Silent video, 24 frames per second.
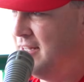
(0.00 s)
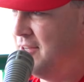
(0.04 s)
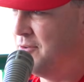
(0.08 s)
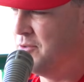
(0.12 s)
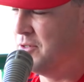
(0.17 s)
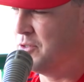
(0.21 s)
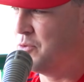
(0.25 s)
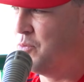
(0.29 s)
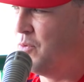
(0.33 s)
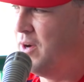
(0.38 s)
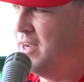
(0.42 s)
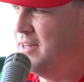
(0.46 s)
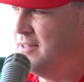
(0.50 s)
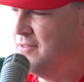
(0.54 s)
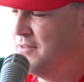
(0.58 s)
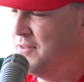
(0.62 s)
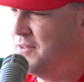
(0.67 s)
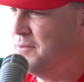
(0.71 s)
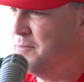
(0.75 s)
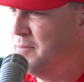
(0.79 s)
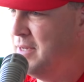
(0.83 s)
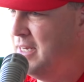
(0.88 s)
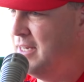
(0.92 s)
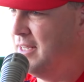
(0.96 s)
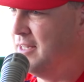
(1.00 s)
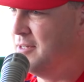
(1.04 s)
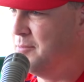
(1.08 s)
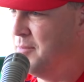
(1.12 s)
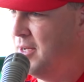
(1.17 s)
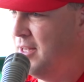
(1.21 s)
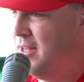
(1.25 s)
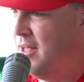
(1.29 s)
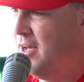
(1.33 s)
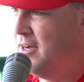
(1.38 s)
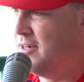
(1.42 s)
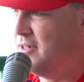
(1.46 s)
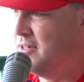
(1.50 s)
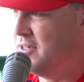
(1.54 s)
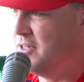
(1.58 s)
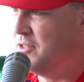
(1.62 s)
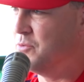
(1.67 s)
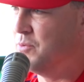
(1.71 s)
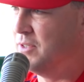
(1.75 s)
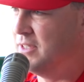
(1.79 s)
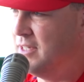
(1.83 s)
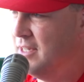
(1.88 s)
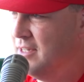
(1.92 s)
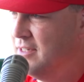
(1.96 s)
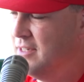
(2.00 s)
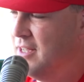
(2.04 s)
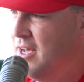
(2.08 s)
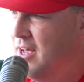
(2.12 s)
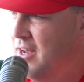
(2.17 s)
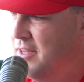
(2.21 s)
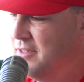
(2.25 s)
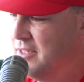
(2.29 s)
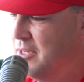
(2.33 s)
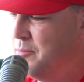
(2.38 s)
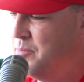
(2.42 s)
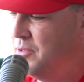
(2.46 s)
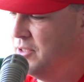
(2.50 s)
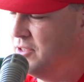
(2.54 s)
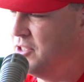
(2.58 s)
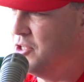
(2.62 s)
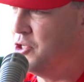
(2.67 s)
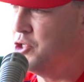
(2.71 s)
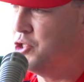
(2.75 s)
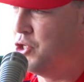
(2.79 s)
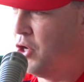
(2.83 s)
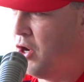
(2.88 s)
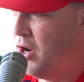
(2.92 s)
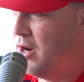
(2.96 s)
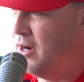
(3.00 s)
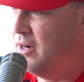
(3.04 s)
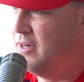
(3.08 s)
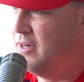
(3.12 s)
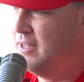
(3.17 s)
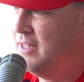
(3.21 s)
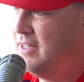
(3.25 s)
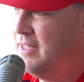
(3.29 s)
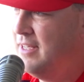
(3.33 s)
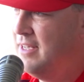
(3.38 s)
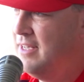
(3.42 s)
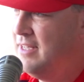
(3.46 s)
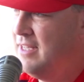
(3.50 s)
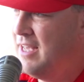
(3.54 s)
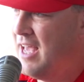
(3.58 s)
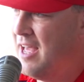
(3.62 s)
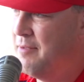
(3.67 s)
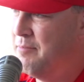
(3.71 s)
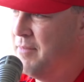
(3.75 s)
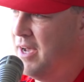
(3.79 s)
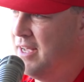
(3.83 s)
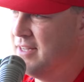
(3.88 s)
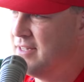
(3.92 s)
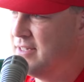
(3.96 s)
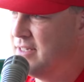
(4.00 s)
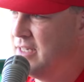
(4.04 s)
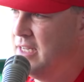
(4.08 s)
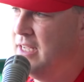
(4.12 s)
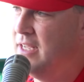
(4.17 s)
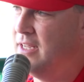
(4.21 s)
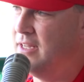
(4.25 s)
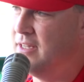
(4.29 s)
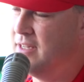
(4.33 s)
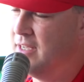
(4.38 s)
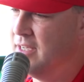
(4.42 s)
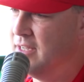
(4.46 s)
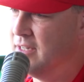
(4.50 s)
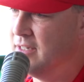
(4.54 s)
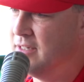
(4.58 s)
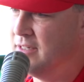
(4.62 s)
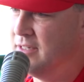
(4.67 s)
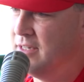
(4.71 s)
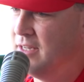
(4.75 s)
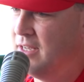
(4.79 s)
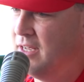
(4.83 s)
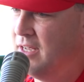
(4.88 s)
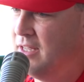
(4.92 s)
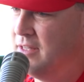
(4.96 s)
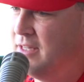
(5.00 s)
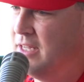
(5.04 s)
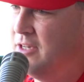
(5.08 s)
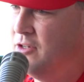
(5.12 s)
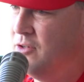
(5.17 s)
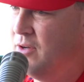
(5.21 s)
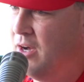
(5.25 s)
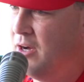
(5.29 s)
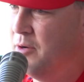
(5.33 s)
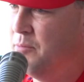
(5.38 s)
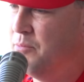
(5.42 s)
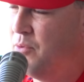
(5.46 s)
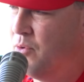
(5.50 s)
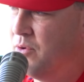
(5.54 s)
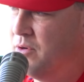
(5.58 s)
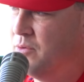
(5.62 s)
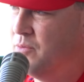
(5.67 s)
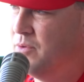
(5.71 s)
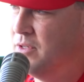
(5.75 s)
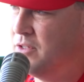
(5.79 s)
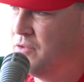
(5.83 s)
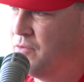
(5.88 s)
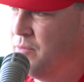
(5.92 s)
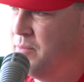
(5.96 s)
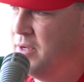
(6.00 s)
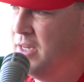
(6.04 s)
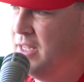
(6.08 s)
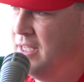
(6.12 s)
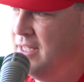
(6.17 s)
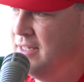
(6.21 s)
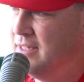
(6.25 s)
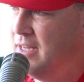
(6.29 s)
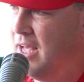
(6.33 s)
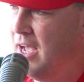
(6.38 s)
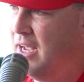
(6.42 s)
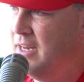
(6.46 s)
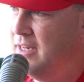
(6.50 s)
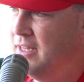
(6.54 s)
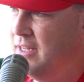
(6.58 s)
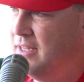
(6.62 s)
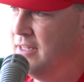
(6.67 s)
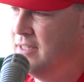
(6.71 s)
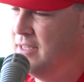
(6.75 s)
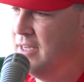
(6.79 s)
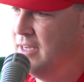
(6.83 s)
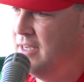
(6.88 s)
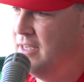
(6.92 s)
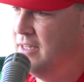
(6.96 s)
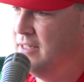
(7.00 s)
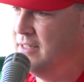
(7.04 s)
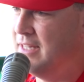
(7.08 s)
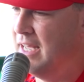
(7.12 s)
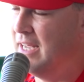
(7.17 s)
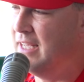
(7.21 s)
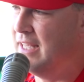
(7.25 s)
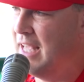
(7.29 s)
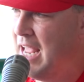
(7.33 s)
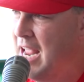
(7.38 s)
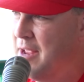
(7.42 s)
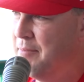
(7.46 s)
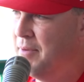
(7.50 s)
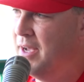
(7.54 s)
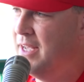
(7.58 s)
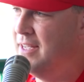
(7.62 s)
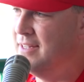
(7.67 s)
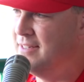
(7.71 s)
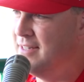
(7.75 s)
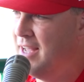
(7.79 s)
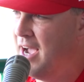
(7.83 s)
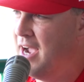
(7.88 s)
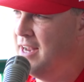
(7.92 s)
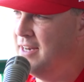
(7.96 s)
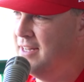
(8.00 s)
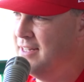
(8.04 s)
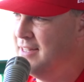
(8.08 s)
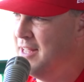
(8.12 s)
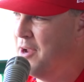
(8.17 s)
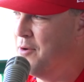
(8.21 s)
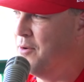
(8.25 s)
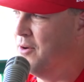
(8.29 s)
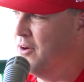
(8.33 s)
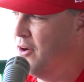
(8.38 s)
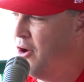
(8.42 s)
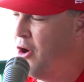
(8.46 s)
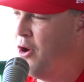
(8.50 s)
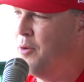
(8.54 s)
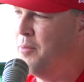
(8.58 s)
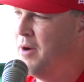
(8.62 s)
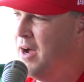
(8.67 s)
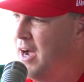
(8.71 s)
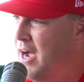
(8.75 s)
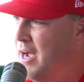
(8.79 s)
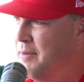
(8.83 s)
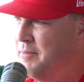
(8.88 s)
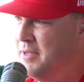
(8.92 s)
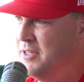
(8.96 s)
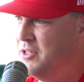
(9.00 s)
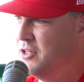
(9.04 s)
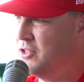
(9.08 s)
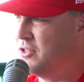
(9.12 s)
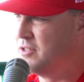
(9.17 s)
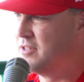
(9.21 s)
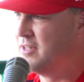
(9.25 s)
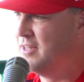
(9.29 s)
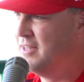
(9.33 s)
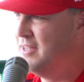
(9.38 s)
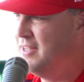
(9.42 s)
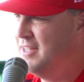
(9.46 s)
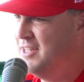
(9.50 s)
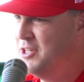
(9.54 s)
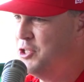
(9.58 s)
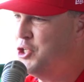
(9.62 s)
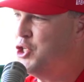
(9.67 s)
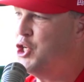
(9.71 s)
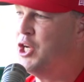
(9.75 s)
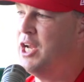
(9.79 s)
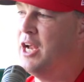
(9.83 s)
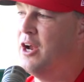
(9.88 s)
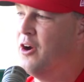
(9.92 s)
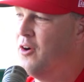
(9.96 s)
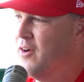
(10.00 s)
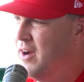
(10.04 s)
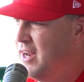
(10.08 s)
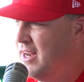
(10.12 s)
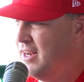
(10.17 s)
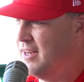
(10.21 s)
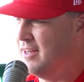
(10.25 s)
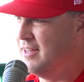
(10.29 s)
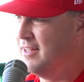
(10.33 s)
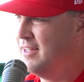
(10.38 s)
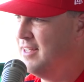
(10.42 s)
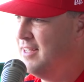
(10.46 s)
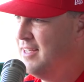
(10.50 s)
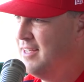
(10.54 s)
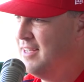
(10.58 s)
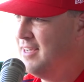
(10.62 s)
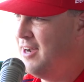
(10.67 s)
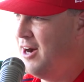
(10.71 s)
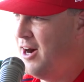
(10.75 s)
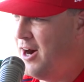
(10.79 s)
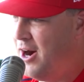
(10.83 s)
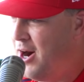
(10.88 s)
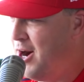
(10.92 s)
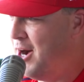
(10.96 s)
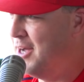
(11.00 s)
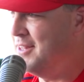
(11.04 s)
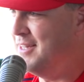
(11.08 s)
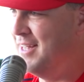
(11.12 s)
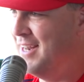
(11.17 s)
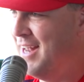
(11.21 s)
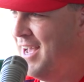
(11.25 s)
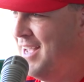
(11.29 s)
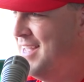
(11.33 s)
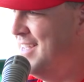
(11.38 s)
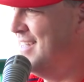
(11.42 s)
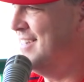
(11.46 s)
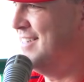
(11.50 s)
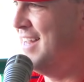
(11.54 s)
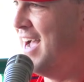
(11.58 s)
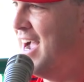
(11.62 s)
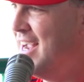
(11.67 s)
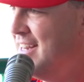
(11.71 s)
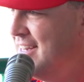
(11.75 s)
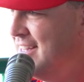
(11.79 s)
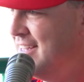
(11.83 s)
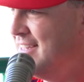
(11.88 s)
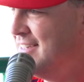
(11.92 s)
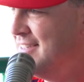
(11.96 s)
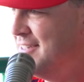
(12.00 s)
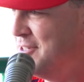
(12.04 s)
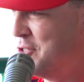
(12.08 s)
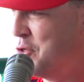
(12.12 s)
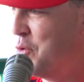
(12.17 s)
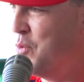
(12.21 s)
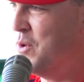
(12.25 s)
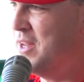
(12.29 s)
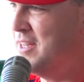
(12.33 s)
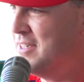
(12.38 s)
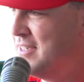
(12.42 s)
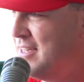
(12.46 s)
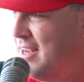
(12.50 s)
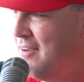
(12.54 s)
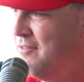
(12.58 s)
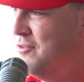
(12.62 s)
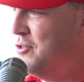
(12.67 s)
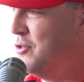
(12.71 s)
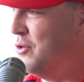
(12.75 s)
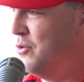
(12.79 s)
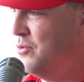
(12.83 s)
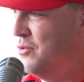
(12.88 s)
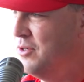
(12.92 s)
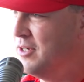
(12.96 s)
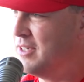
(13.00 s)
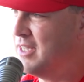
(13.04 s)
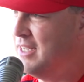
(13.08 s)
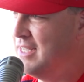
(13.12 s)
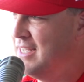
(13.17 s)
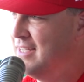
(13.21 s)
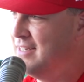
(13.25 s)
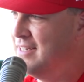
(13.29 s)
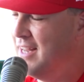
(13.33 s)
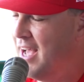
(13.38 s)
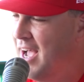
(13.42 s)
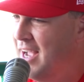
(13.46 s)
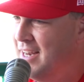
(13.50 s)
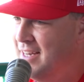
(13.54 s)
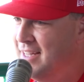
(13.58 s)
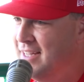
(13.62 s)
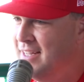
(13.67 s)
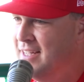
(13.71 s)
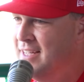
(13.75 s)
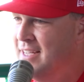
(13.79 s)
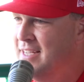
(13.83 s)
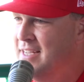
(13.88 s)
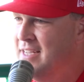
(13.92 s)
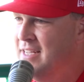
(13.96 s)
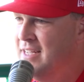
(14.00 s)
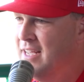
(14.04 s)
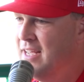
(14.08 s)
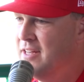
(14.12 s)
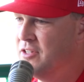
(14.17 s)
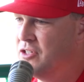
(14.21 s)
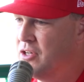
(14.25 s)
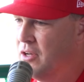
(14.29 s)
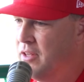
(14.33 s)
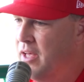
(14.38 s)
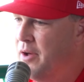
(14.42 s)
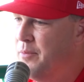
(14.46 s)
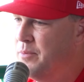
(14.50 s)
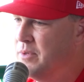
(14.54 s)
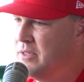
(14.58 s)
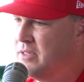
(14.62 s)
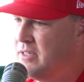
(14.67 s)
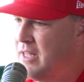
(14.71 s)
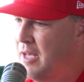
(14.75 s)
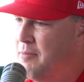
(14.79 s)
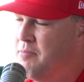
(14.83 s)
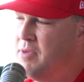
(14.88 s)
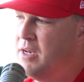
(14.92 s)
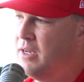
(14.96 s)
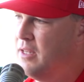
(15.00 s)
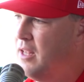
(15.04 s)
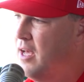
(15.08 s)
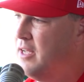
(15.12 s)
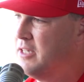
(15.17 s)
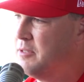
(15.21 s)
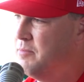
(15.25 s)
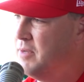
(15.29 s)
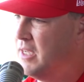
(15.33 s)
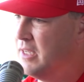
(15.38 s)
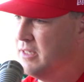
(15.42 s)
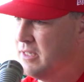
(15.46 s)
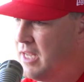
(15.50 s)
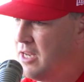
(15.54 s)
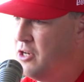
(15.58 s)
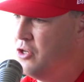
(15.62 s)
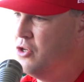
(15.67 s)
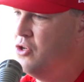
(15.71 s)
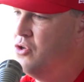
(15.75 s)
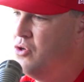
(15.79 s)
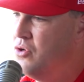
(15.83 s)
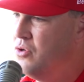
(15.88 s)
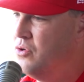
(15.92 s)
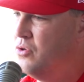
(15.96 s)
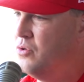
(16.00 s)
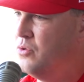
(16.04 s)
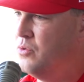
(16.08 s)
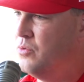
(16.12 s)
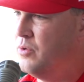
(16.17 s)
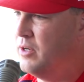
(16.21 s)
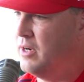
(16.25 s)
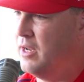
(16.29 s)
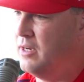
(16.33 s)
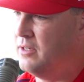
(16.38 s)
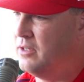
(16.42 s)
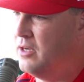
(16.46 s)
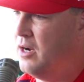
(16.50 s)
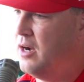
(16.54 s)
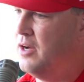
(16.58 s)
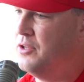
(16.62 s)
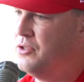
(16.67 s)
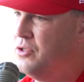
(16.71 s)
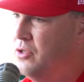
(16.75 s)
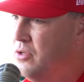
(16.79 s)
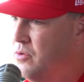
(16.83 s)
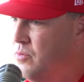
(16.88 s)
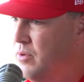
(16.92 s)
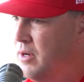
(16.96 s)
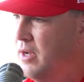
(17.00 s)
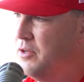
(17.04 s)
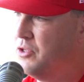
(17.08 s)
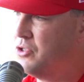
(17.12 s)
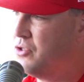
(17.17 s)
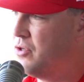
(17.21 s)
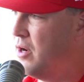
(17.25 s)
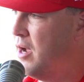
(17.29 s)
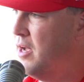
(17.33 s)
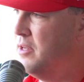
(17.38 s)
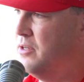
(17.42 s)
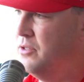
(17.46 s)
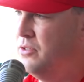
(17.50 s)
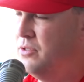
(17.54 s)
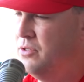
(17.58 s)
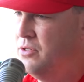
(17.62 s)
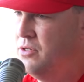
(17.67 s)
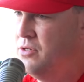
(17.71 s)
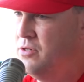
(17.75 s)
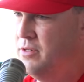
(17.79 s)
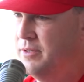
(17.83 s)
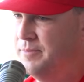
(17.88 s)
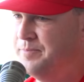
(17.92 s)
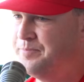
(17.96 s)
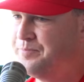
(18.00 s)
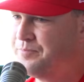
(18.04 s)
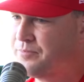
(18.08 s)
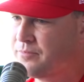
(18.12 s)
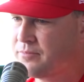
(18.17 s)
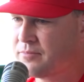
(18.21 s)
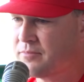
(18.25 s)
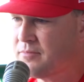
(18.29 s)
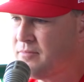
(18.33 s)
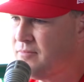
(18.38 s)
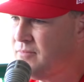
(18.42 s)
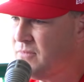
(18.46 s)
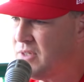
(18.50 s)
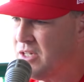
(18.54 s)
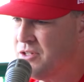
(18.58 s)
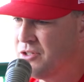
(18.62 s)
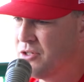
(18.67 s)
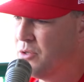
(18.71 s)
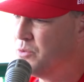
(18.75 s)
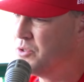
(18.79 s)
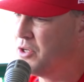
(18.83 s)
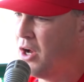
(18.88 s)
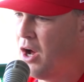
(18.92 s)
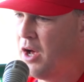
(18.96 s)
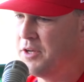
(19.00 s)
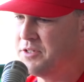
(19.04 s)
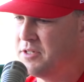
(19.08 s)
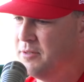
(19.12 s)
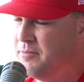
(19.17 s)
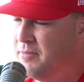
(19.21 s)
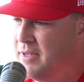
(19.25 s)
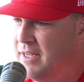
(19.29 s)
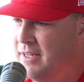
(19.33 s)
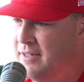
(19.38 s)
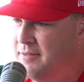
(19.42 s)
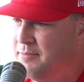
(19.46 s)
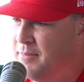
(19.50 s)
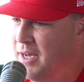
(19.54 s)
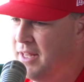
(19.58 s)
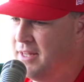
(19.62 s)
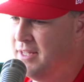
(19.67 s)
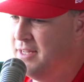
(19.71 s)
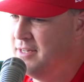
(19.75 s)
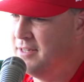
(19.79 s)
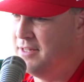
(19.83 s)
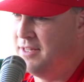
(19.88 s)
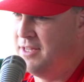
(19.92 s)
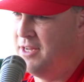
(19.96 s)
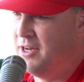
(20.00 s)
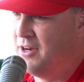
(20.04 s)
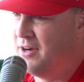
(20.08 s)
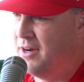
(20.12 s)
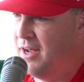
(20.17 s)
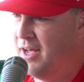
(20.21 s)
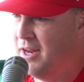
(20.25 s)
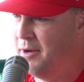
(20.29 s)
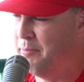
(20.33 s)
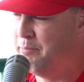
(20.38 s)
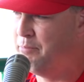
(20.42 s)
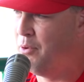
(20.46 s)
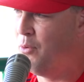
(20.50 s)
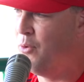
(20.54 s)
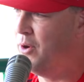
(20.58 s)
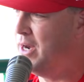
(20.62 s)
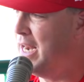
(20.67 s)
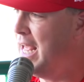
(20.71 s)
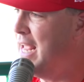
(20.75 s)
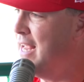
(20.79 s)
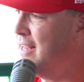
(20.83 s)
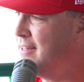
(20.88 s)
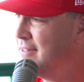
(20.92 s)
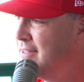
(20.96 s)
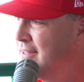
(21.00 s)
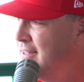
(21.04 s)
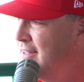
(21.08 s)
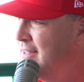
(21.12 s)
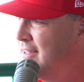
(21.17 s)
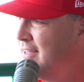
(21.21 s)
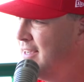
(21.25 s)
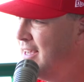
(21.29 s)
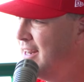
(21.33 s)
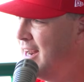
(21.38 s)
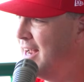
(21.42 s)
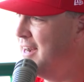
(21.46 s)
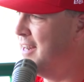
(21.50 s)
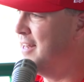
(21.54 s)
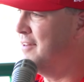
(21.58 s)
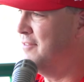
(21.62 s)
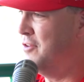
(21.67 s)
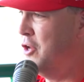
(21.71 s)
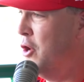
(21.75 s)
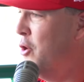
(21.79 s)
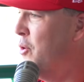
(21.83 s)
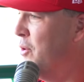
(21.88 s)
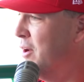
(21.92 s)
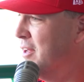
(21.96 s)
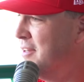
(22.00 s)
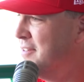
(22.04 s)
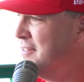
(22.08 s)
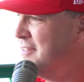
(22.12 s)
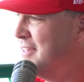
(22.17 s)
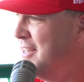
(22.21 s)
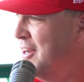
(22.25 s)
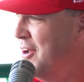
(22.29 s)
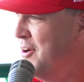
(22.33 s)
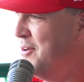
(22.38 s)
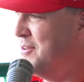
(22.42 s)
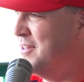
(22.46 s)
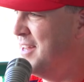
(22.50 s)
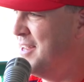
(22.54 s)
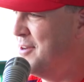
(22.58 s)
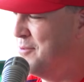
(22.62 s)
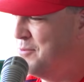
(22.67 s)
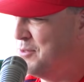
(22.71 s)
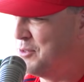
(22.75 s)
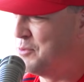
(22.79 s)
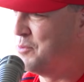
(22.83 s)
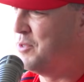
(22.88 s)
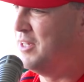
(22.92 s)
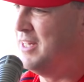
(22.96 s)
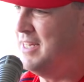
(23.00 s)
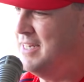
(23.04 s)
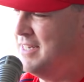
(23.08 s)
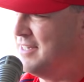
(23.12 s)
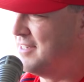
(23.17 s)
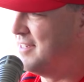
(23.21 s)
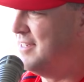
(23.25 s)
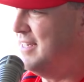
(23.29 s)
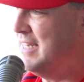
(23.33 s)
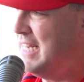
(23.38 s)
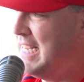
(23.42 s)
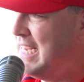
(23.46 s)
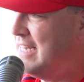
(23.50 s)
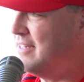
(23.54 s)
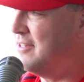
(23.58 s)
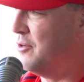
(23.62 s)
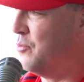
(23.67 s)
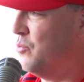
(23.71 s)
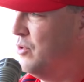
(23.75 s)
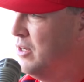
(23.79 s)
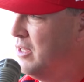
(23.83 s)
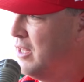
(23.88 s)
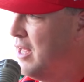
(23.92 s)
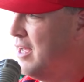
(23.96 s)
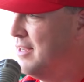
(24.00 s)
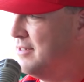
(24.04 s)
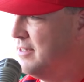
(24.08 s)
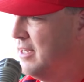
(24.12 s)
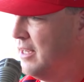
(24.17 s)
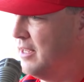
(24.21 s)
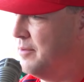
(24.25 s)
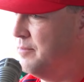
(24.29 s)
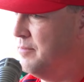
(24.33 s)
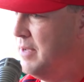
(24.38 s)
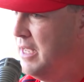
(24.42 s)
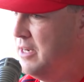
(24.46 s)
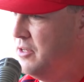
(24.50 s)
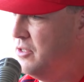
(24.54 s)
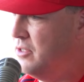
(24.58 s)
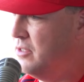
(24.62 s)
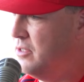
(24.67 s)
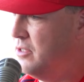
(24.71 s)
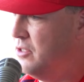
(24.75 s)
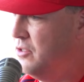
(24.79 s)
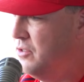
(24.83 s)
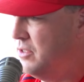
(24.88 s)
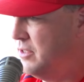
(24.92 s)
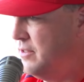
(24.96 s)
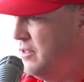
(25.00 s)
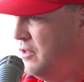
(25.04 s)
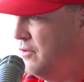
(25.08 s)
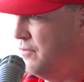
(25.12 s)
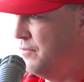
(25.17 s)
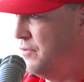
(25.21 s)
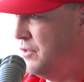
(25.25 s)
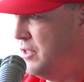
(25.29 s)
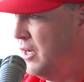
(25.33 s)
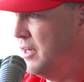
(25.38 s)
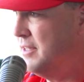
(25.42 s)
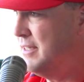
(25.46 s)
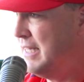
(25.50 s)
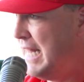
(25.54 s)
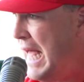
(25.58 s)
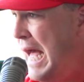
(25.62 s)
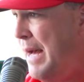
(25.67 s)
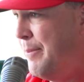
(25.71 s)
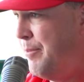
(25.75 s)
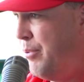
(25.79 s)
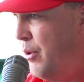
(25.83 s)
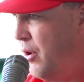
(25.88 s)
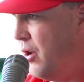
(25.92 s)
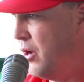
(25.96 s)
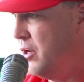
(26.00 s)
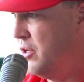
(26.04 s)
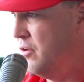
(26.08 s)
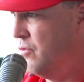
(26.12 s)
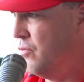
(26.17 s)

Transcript: They were just waiting for me to get to my locker, because what they had done is they put the chart at my seat, and they knew how important it was for me to hit 90. And that game I hit 90, and they were all behind me just cheering on that I hit 90. The 27-year-old rookie hit 90. And so that meant a lot to me, because they knew what I'd gone through and what I was trying to do. And so it was awesome. And by the end of the year, I had a .8, and I didn't know it, and it was really just neat to realize, like, man, you've done that part.